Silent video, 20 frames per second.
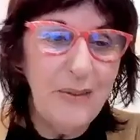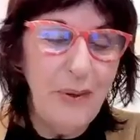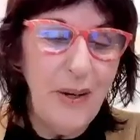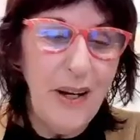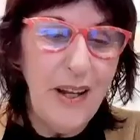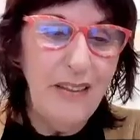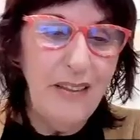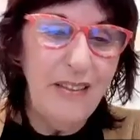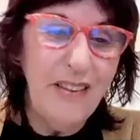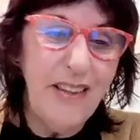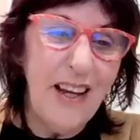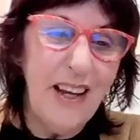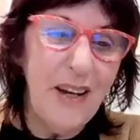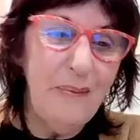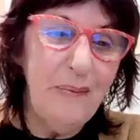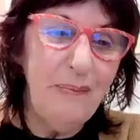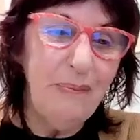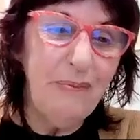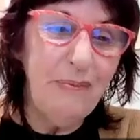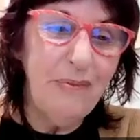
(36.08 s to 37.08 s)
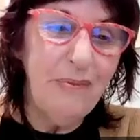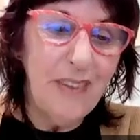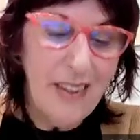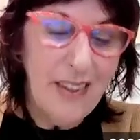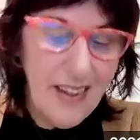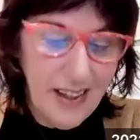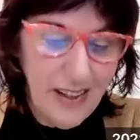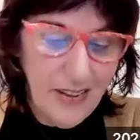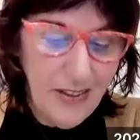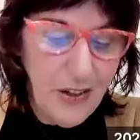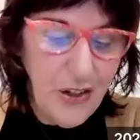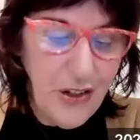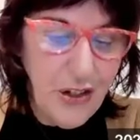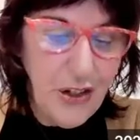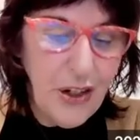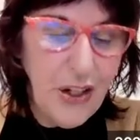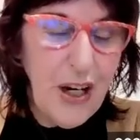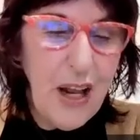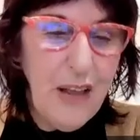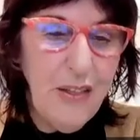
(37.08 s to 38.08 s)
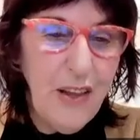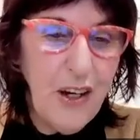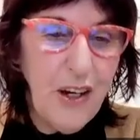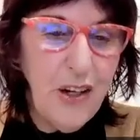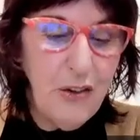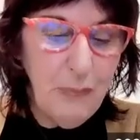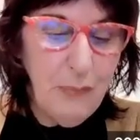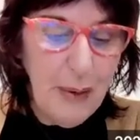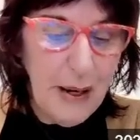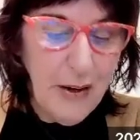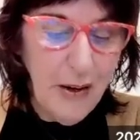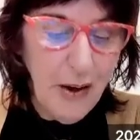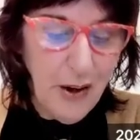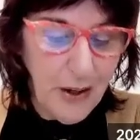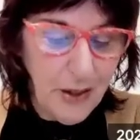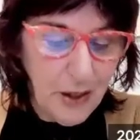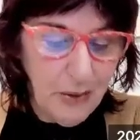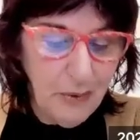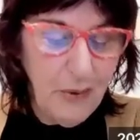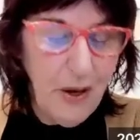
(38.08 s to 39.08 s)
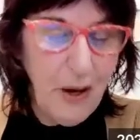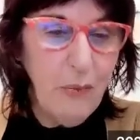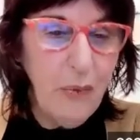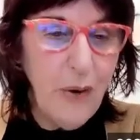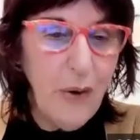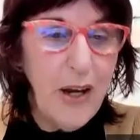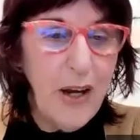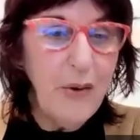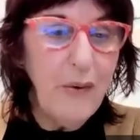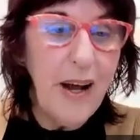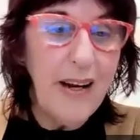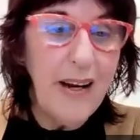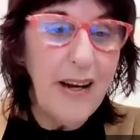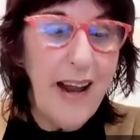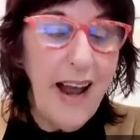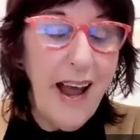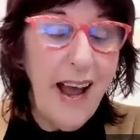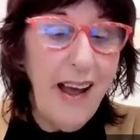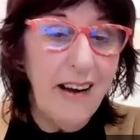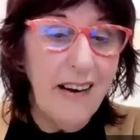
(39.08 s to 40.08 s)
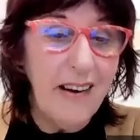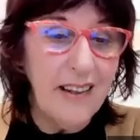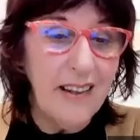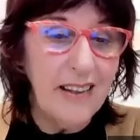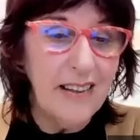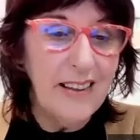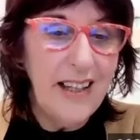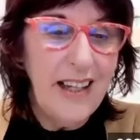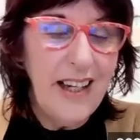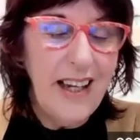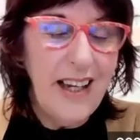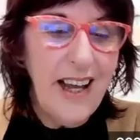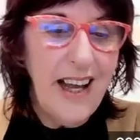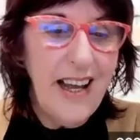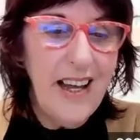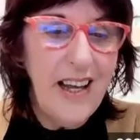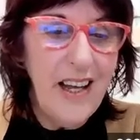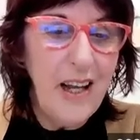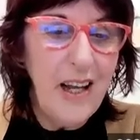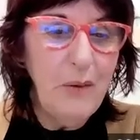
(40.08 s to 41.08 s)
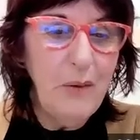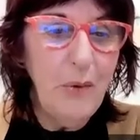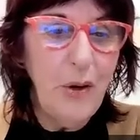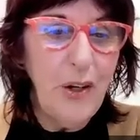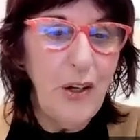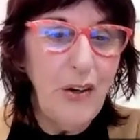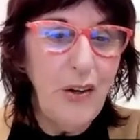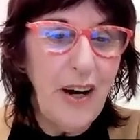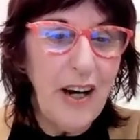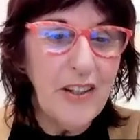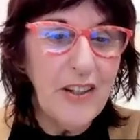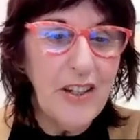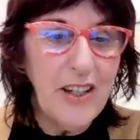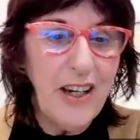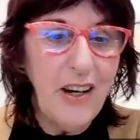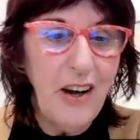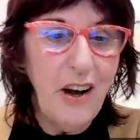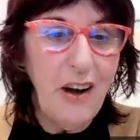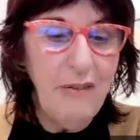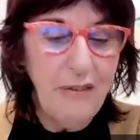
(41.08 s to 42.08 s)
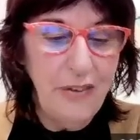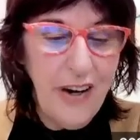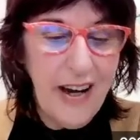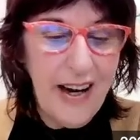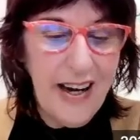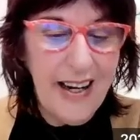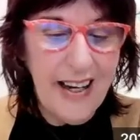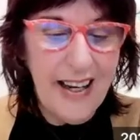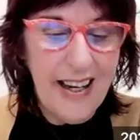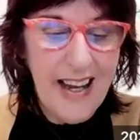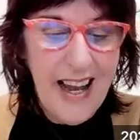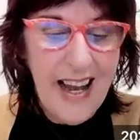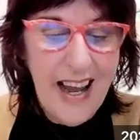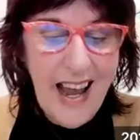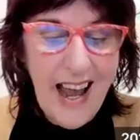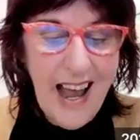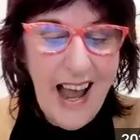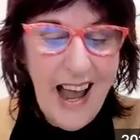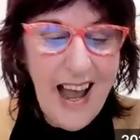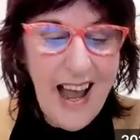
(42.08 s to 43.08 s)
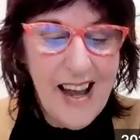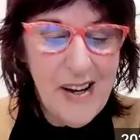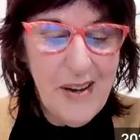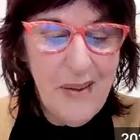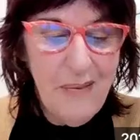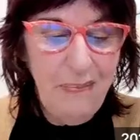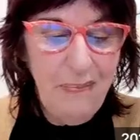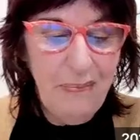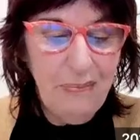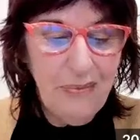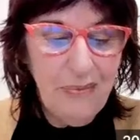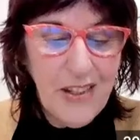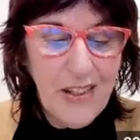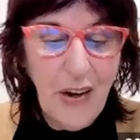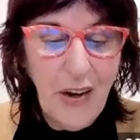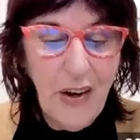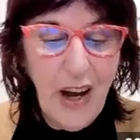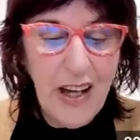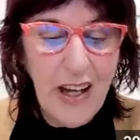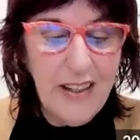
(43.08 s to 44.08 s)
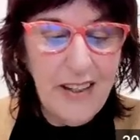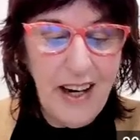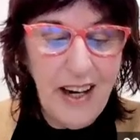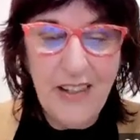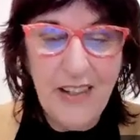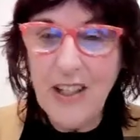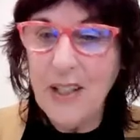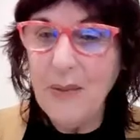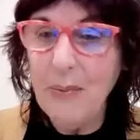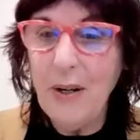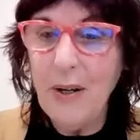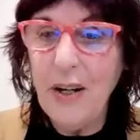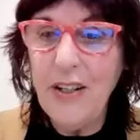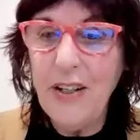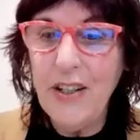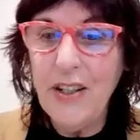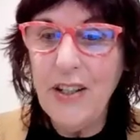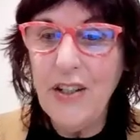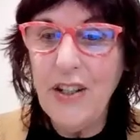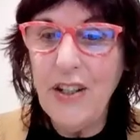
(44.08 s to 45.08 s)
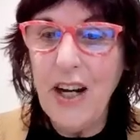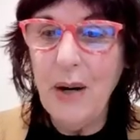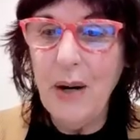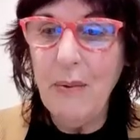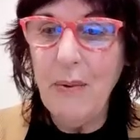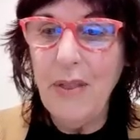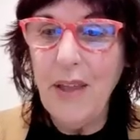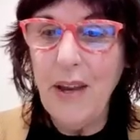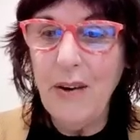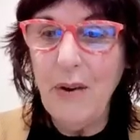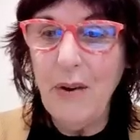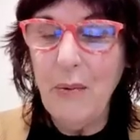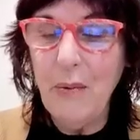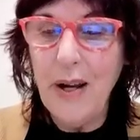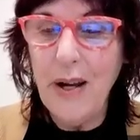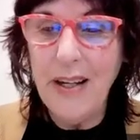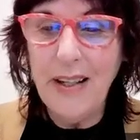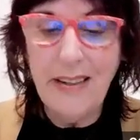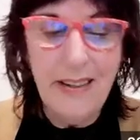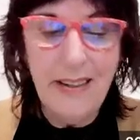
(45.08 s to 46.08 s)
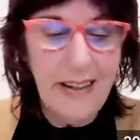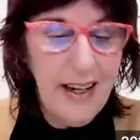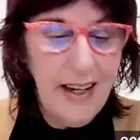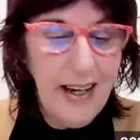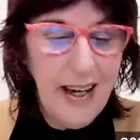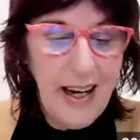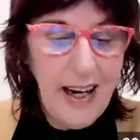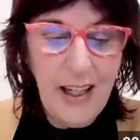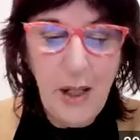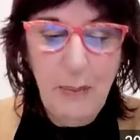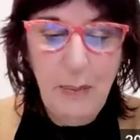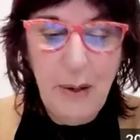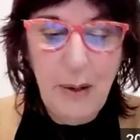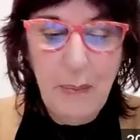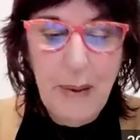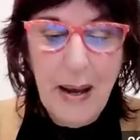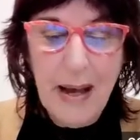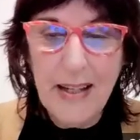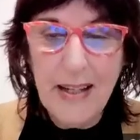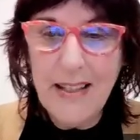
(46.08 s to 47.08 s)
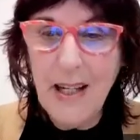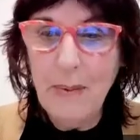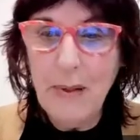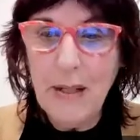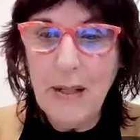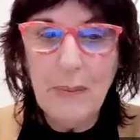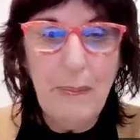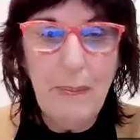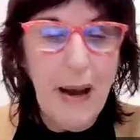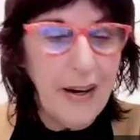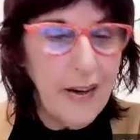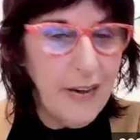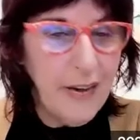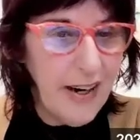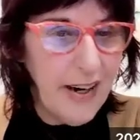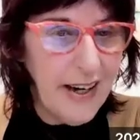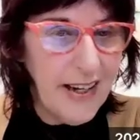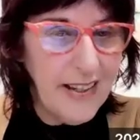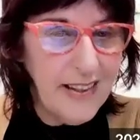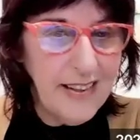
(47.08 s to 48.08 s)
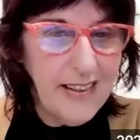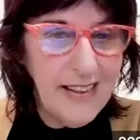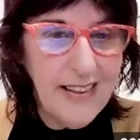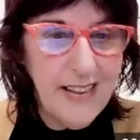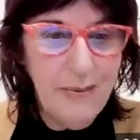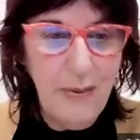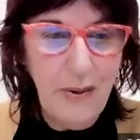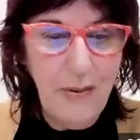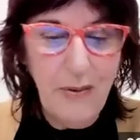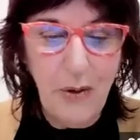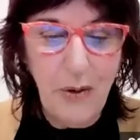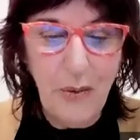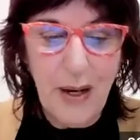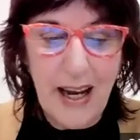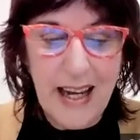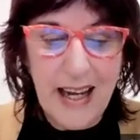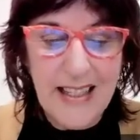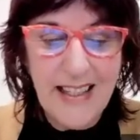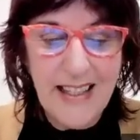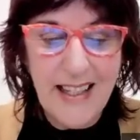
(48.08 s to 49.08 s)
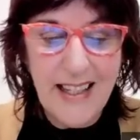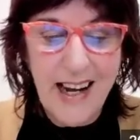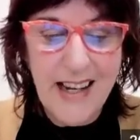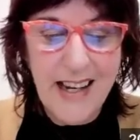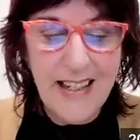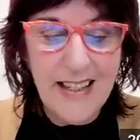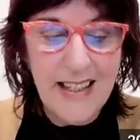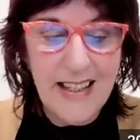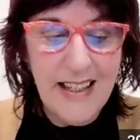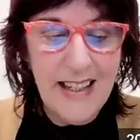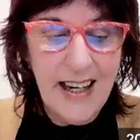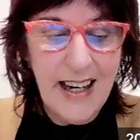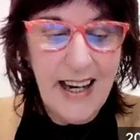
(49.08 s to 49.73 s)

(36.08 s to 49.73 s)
with the journey that you've been on and where you are now and what you're actually offering. So I just wanted to share with everyone a little bit about Debbie's background before we get started.